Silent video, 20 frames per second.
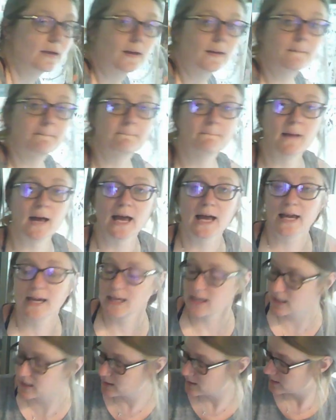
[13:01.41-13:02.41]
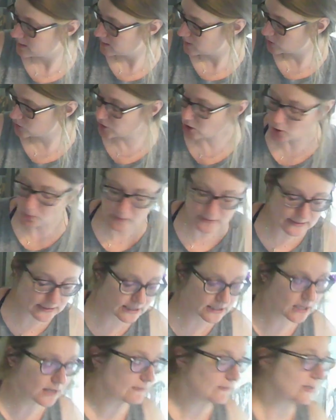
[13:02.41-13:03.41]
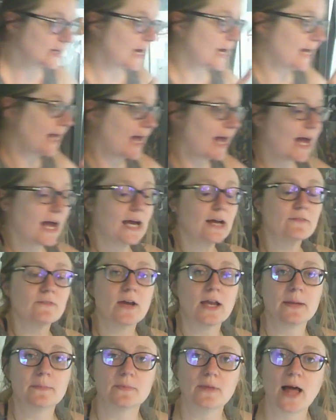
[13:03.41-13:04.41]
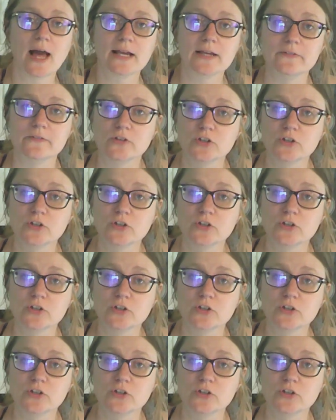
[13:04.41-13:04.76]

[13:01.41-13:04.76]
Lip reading: my dough is in the oven, I have a block of